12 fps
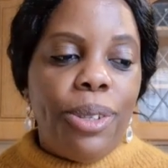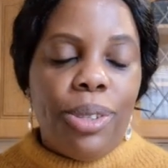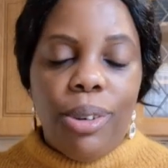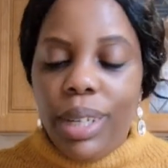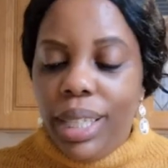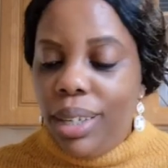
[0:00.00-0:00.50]

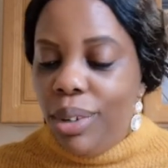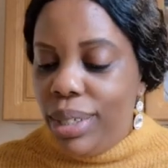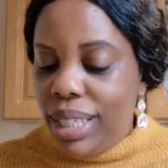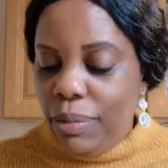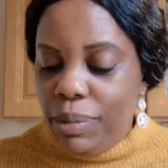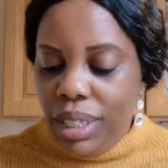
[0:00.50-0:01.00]
Sorry, the
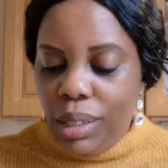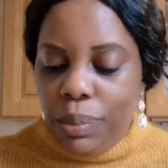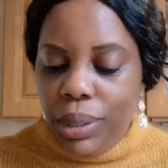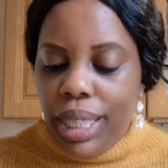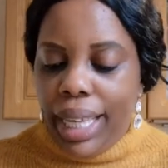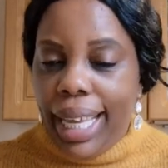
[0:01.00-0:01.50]
noise, I've just
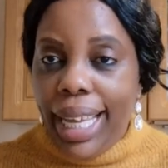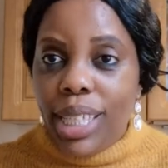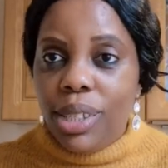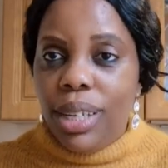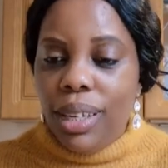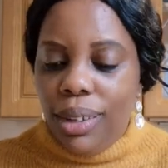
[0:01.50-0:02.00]
put the
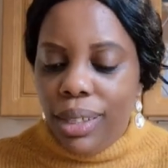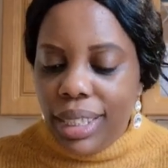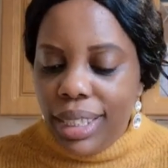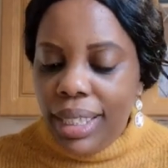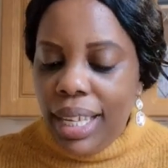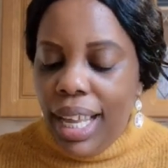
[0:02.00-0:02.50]
kettle on.